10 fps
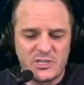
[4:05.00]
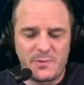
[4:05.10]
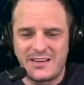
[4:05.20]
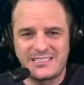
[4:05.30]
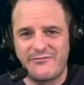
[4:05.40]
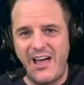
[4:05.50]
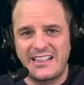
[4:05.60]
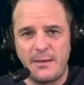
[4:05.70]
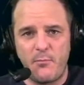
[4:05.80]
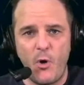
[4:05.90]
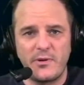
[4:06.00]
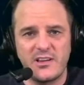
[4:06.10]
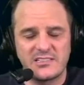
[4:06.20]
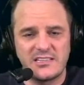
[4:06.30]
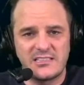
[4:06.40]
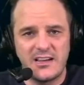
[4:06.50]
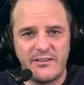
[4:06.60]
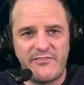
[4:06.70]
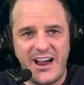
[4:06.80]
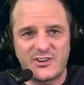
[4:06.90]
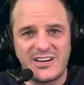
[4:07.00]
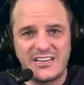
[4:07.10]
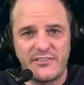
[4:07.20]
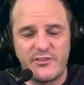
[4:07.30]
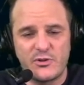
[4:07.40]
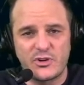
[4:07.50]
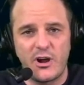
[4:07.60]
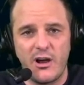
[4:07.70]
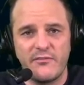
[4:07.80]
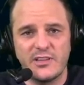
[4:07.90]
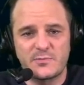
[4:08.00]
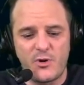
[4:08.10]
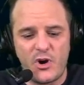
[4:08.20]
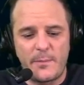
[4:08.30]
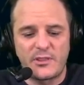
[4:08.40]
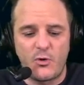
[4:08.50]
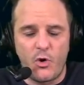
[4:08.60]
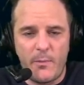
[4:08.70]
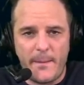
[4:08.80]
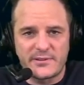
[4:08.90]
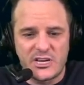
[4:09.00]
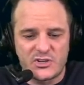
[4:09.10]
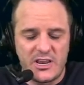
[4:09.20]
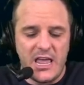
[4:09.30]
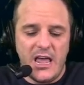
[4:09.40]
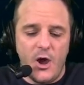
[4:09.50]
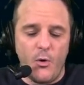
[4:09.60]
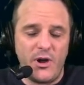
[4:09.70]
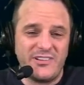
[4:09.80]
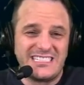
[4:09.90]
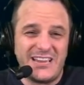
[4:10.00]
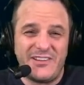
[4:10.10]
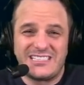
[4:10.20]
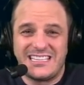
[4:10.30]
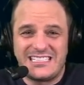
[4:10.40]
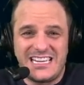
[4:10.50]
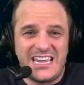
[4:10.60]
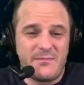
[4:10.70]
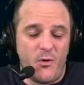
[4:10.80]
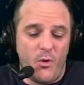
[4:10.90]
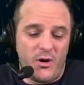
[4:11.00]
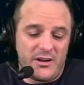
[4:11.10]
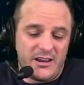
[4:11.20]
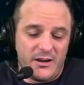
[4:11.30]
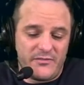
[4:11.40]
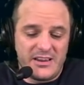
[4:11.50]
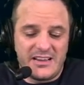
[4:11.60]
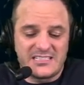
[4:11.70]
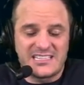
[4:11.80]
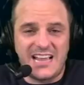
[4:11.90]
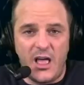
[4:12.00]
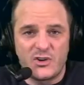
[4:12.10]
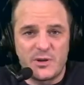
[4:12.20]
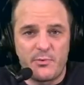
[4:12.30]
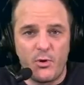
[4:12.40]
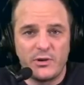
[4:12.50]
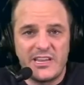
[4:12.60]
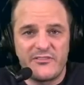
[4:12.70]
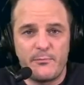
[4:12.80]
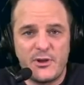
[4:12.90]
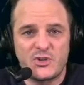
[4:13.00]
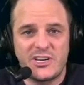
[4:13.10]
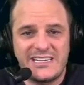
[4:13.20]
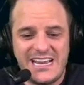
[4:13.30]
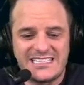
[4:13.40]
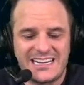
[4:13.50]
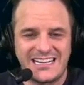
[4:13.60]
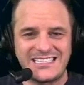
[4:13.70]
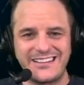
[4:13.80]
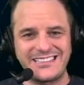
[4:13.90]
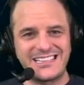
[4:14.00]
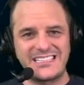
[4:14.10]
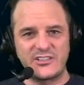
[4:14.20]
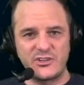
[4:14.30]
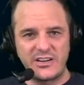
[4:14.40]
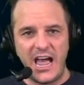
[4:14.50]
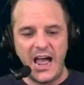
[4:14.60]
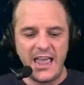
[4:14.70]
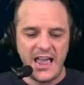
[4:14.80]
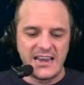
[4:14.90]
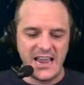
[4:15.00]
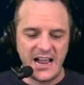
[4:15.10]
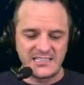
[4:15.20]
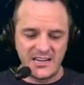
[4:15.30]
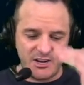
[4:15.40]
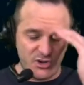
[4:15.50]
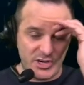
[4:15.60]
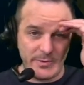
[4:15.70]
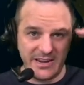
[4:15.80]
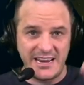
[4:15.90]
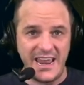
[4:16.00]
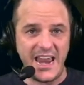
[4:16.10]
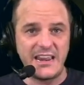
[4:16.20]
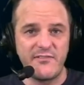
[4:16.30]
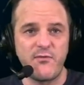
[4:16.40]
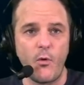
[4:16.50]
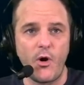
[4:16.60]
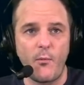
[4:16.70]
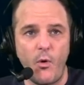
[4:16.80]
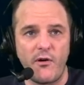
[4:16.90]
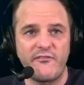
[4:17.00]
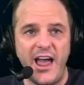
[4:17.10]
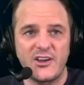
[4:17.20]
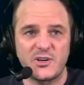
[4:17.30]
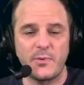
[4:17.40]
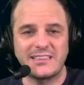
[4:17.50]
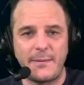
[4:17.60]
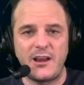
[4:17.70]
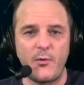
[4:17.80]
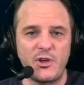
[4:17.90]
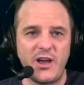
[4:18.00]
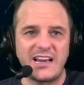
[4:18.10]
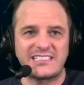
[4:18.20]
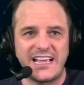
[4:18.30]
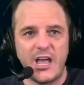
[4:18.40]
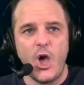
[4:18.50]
just because of the fact that Bowman doesn't factor into the future of this program. But the quarterback position, we'll even see if he's in the team or, you know, if he gets a scholarship pulled if Michigan needs it, considering he's a 6-year guy, not contributing in any form or fashion. But let me know what you guys think.